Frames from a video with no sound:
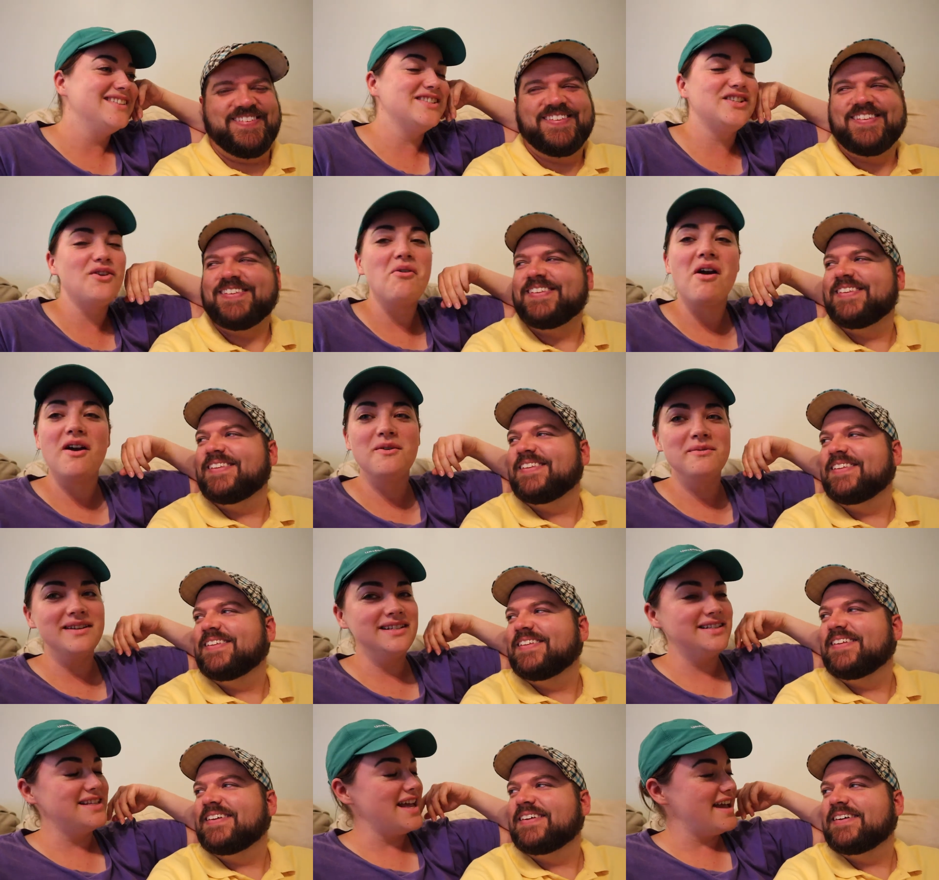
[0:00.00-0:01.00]
Speaker 1: So are
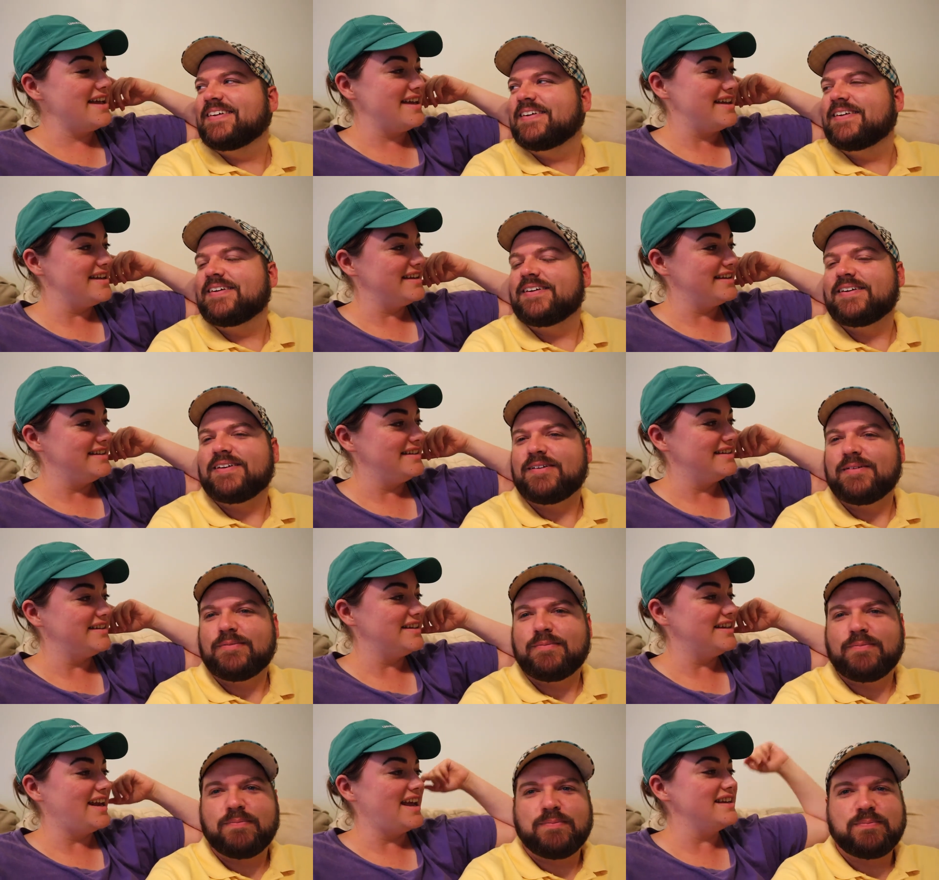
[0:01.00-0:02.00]
we saying
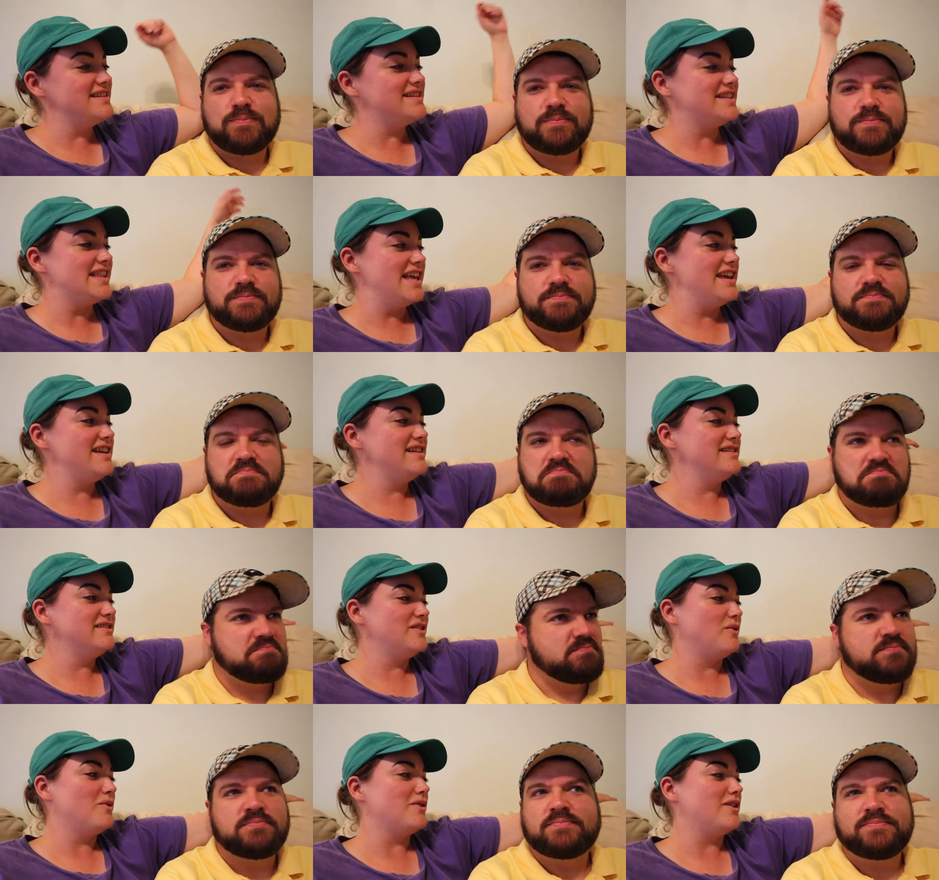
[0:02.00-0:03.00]
nice
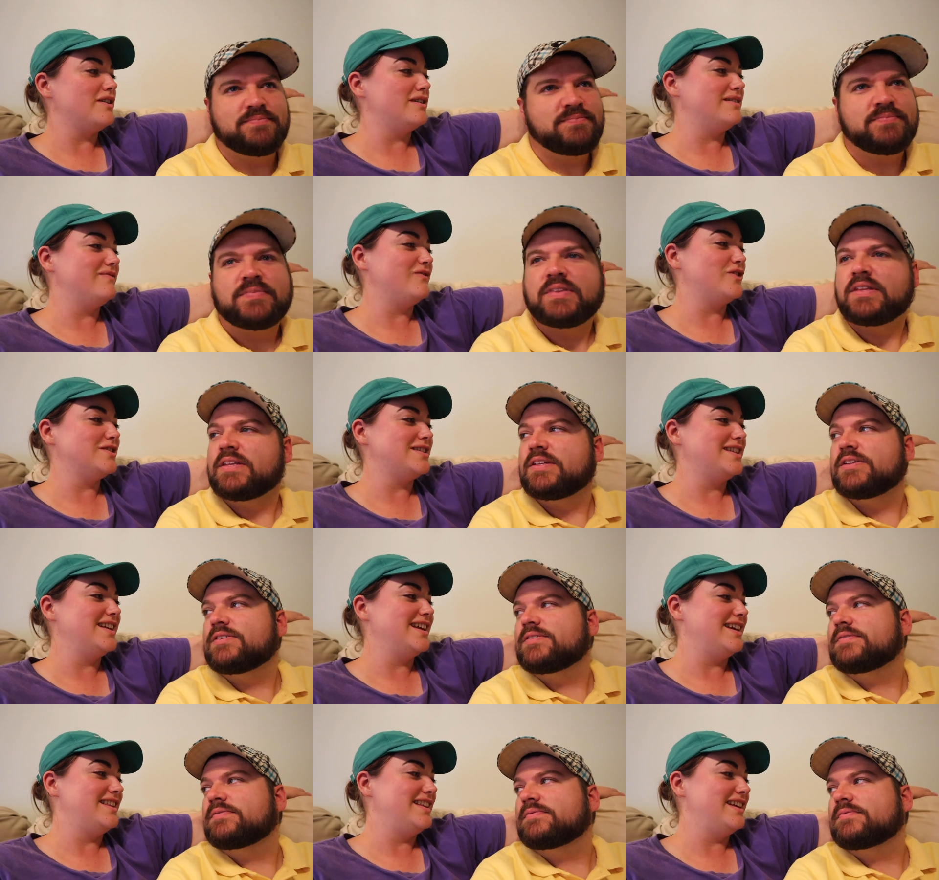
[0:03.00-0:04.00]
things or first
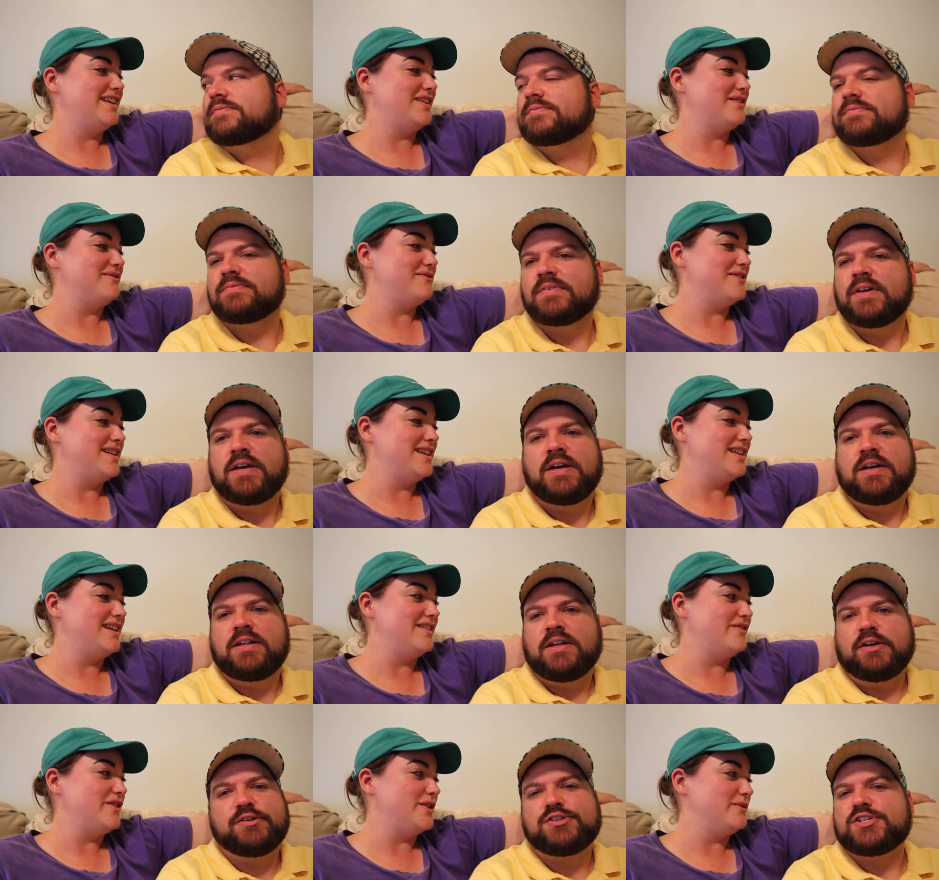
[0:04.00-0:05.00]
thing I think of when I
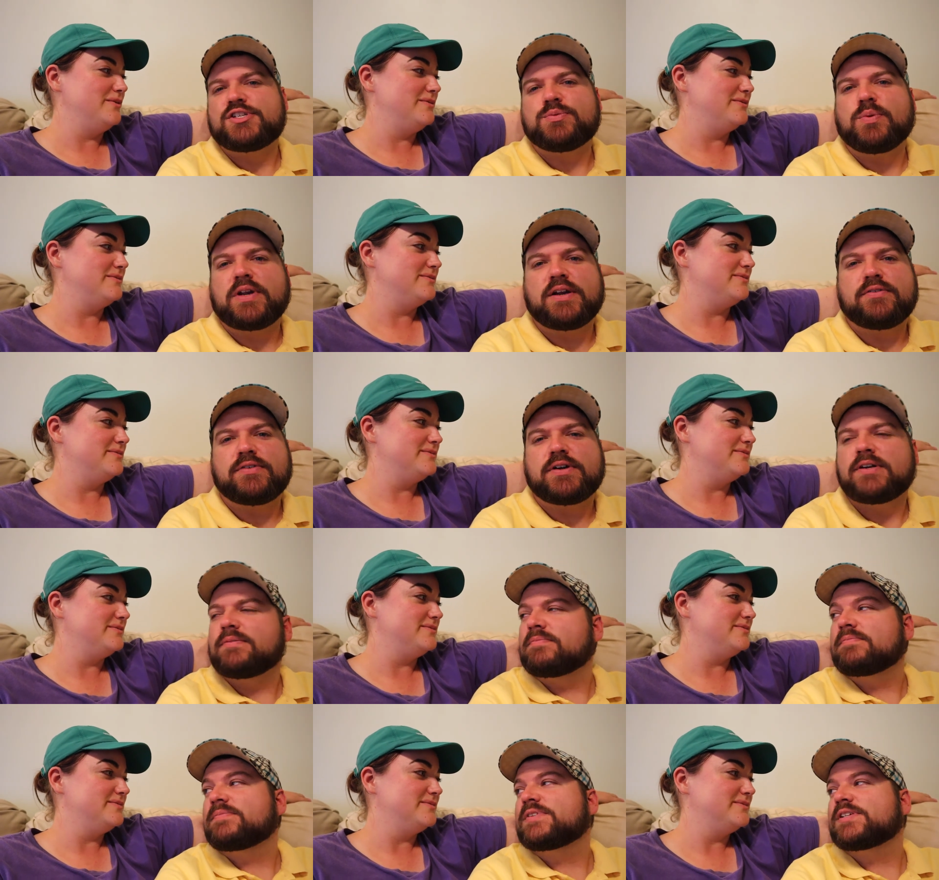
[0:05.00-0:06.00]
think
Speaker 2: of you? Just
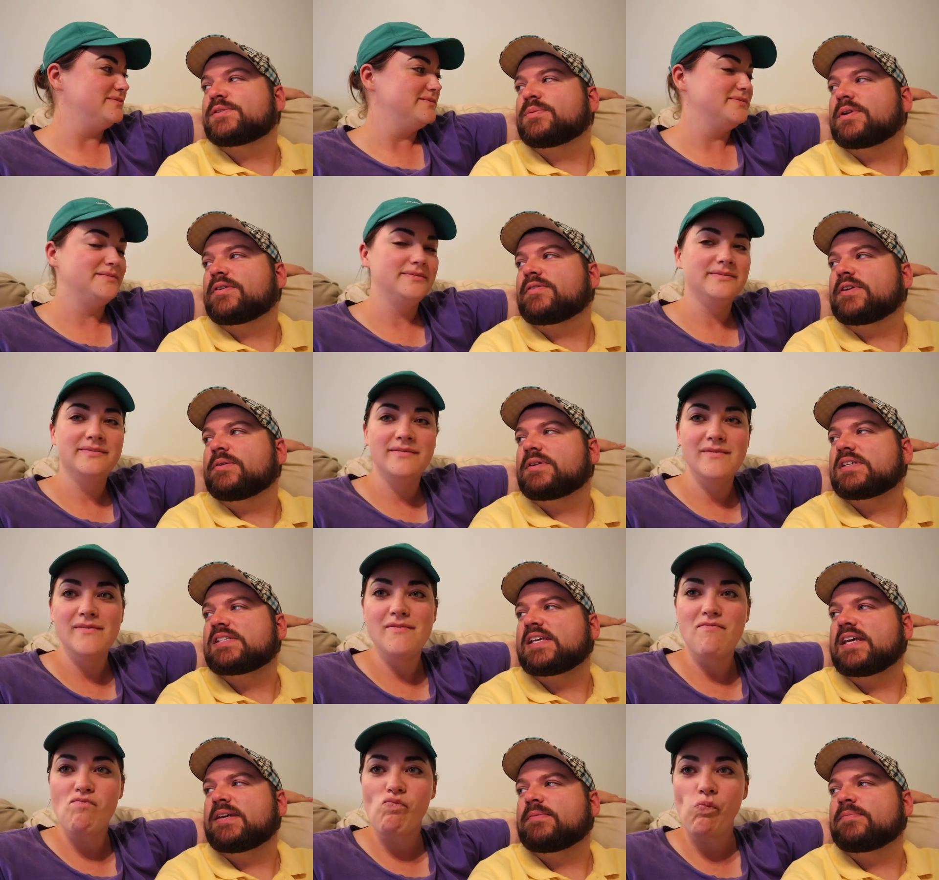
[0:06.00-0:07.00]
whatever. Just whatever you want
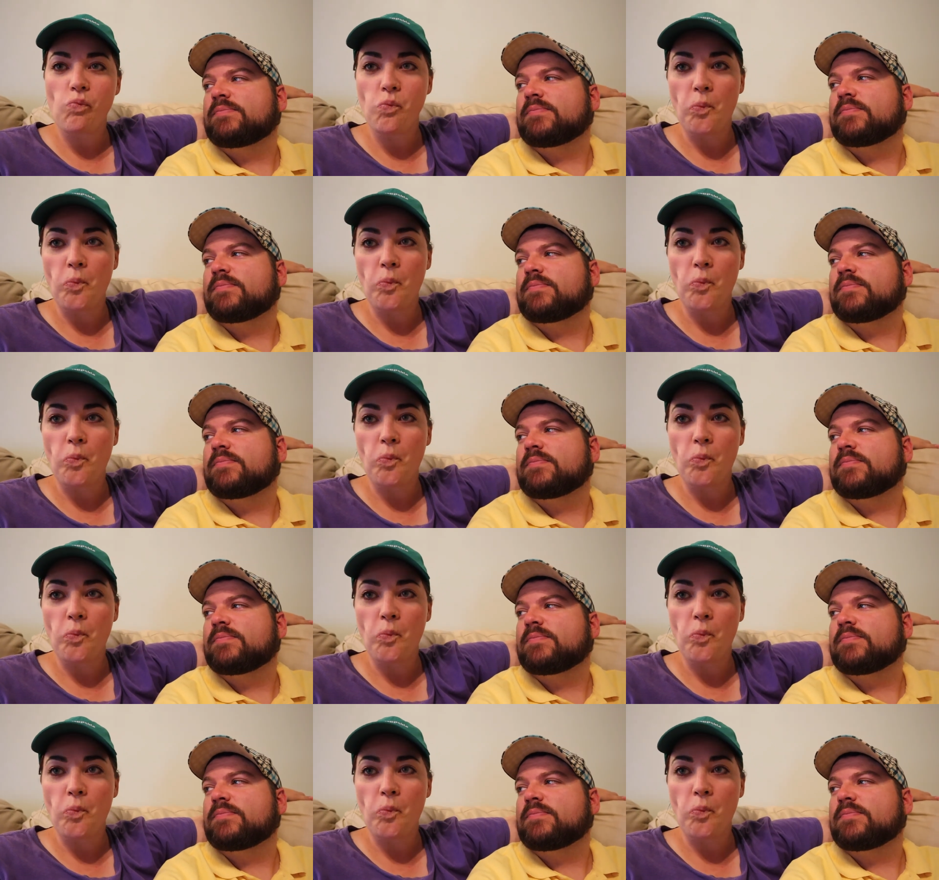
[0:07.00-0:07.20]
to say.